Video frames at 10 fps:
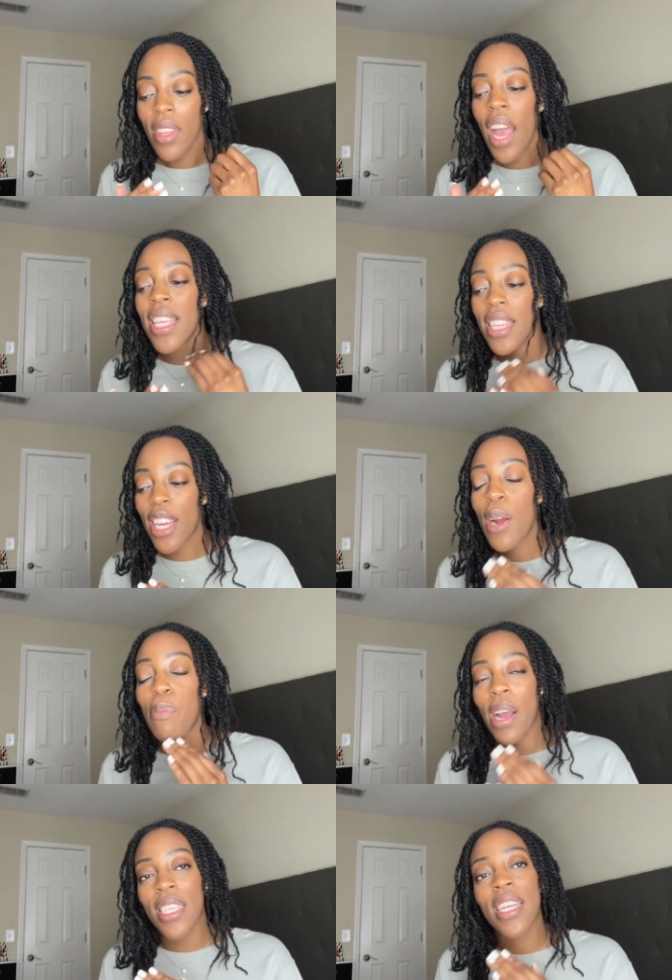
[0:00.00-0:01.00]
I think our
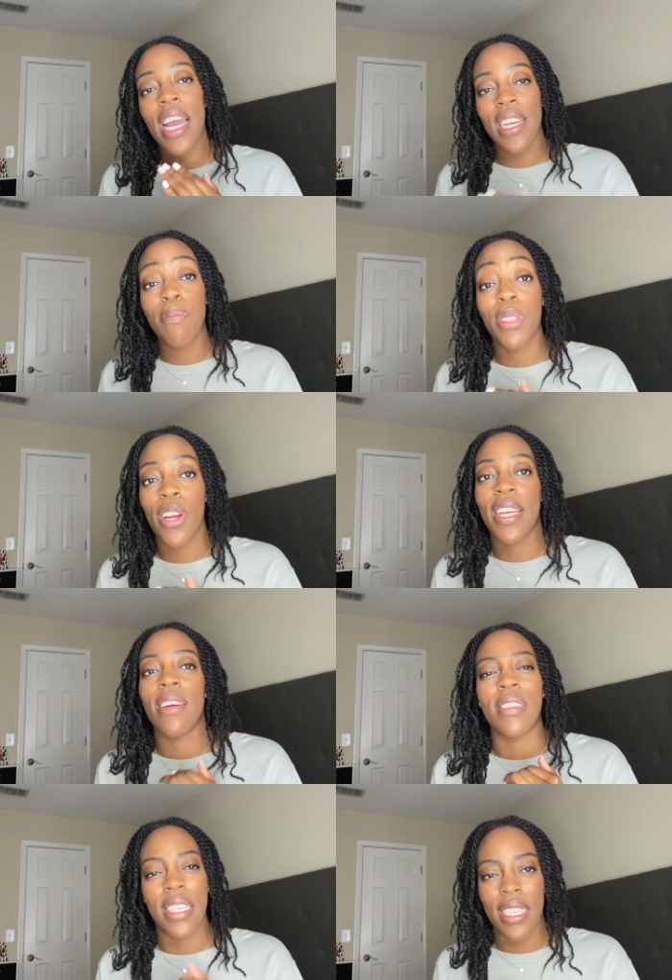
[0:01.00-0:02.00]
project ended up turning
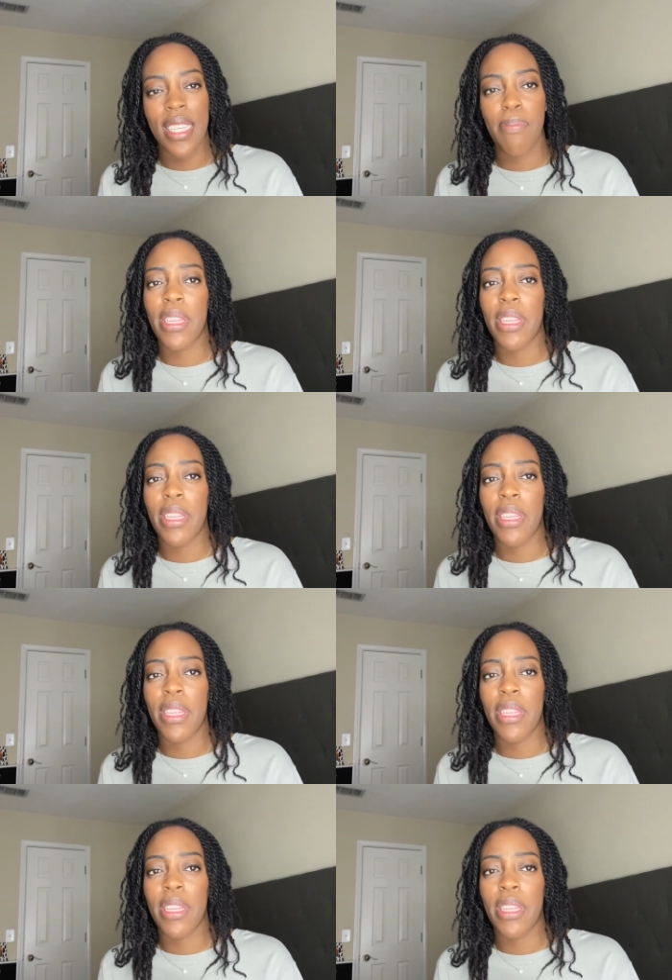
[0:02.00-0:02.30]
out decent,